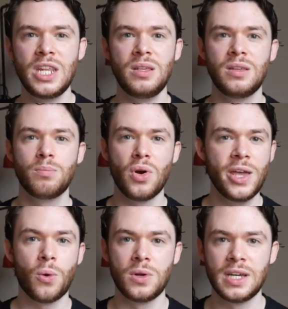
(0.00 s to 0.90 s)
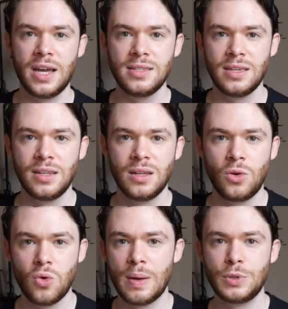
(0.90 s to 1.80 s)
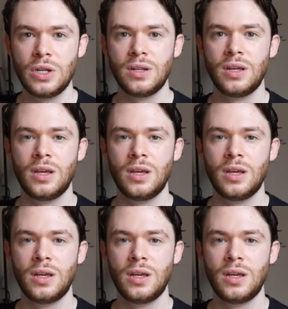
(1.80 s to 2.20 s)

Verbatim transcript: didn't prioritize it corruption